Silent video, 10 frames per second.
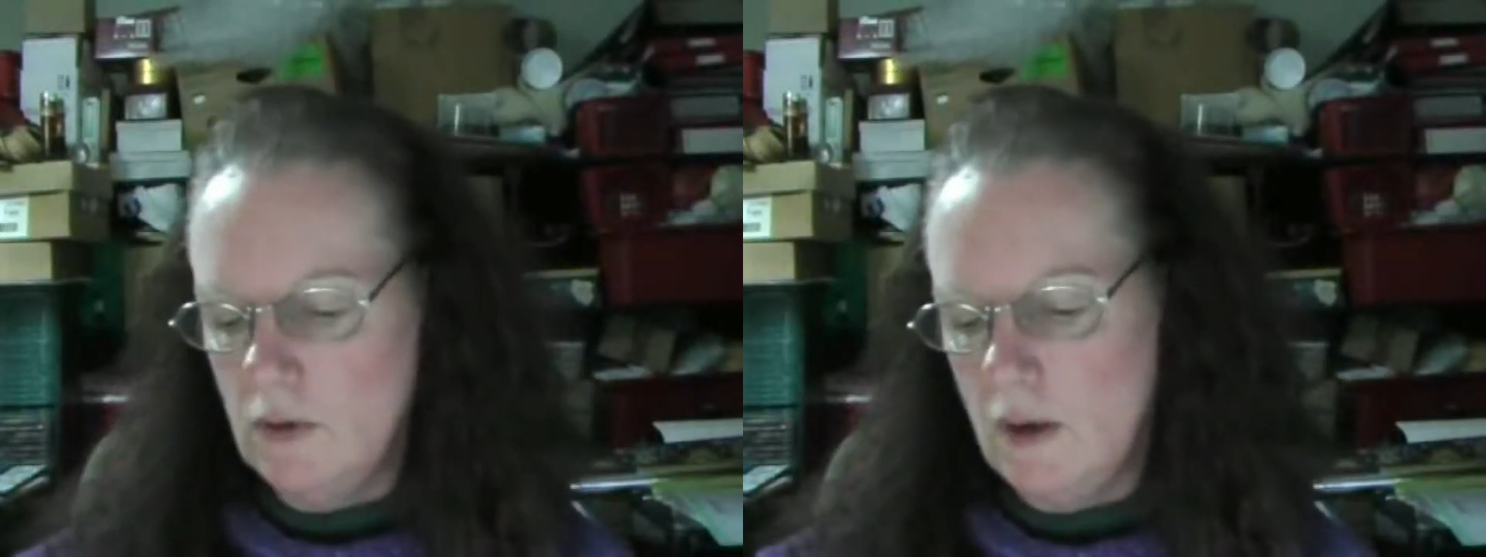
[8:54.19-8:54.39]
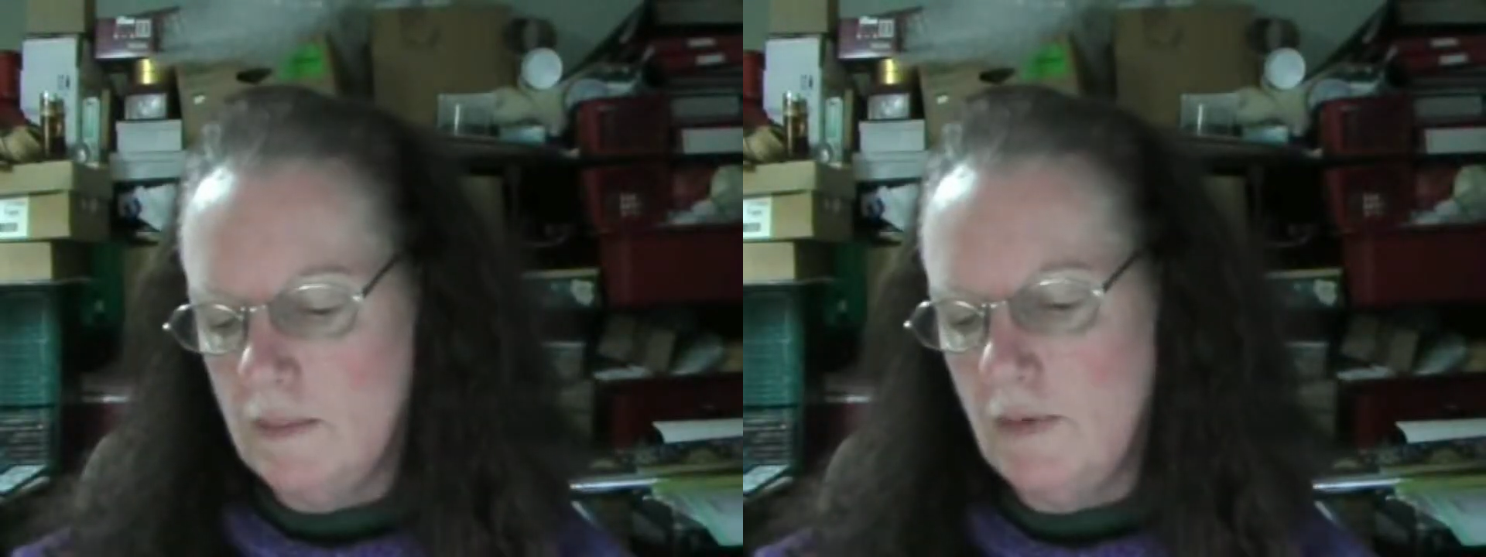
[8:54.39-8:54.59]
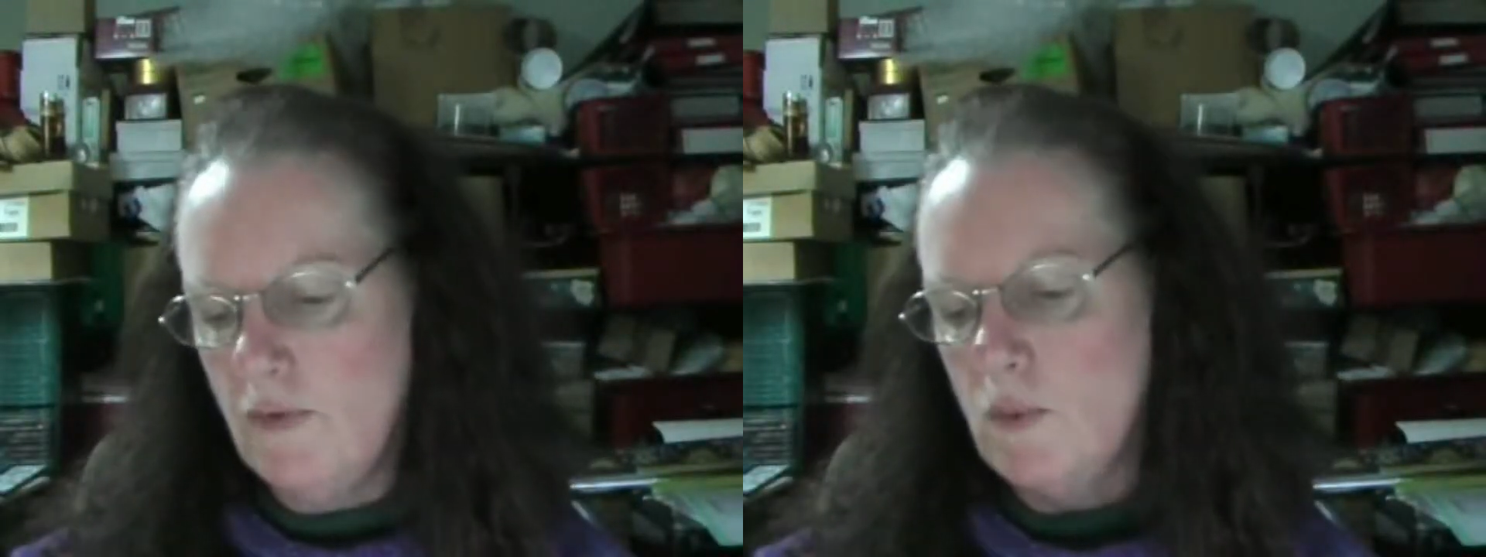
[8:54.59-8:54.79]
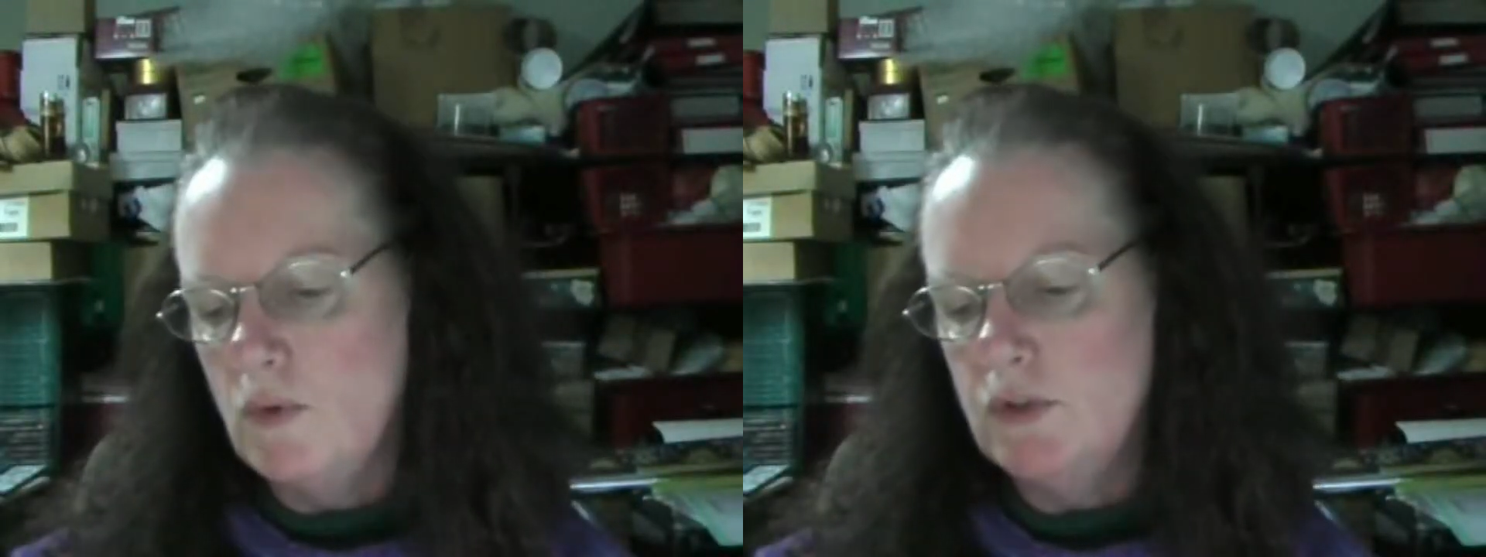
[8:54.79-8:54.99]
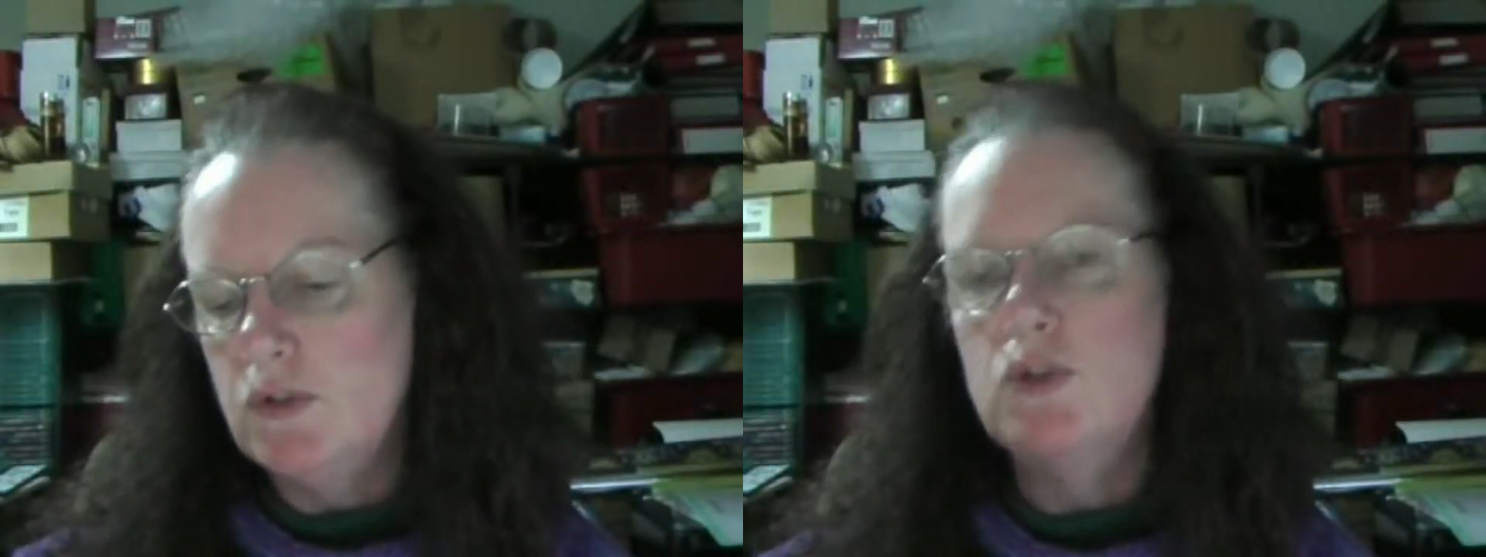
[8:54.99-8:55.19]
if I
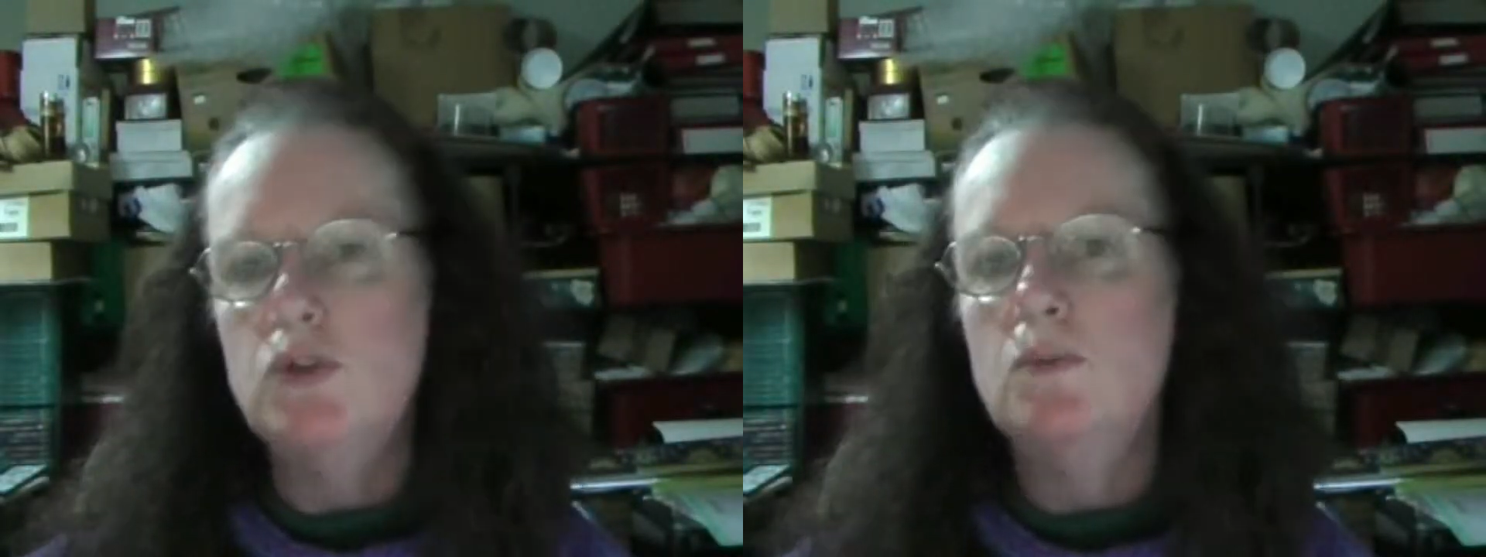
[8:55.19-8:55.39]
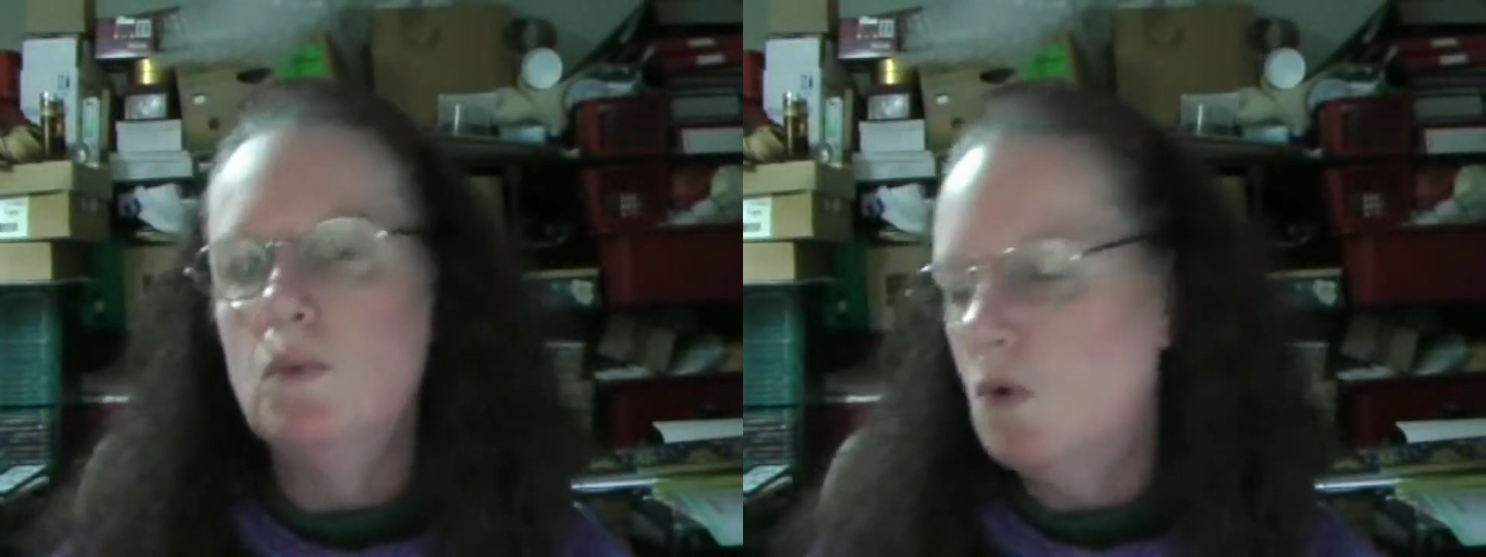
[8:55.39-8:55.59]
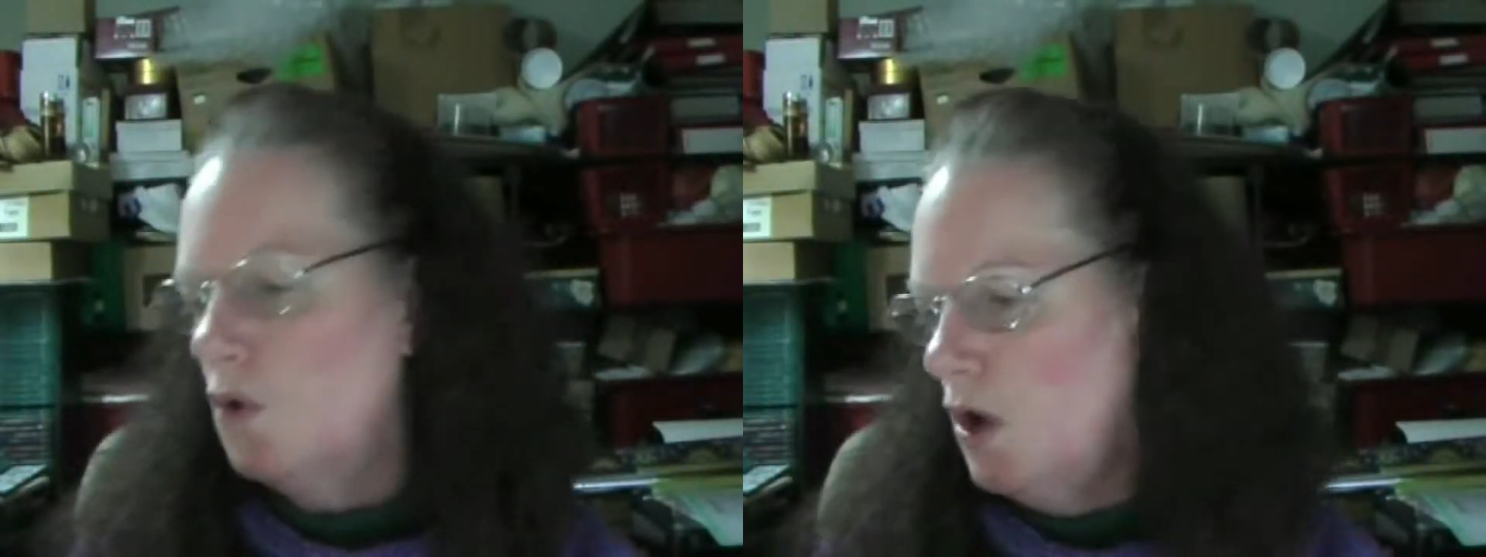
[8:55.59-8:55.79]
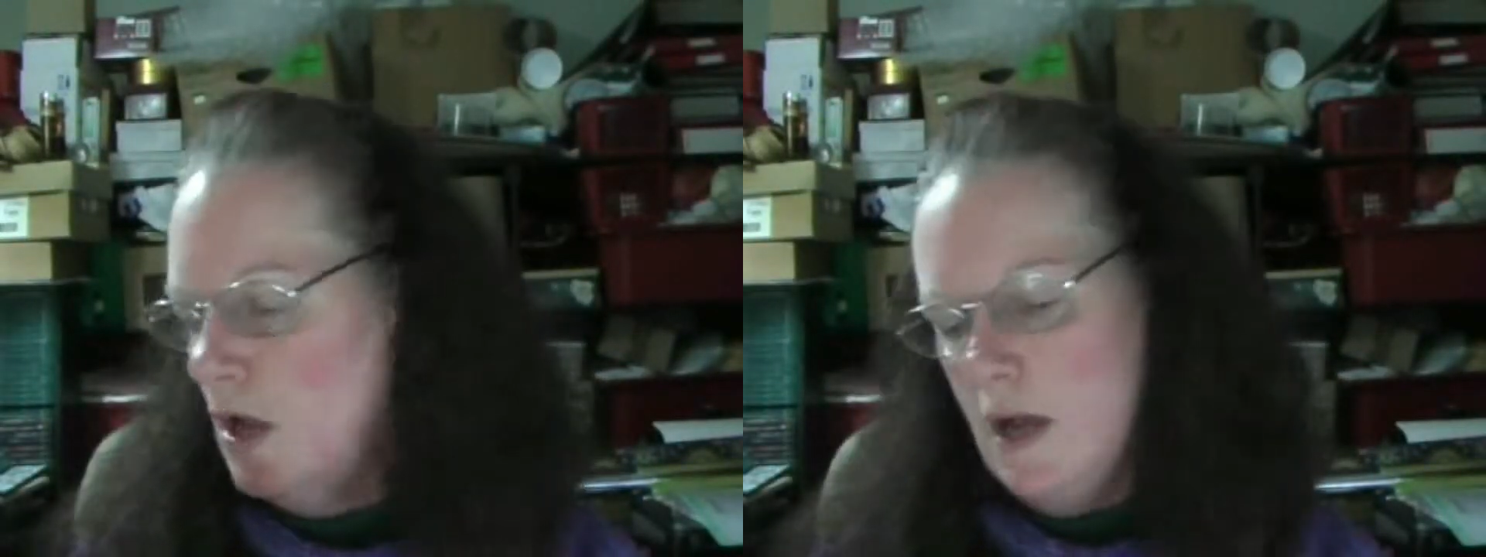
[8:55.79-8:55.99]
wanted to do more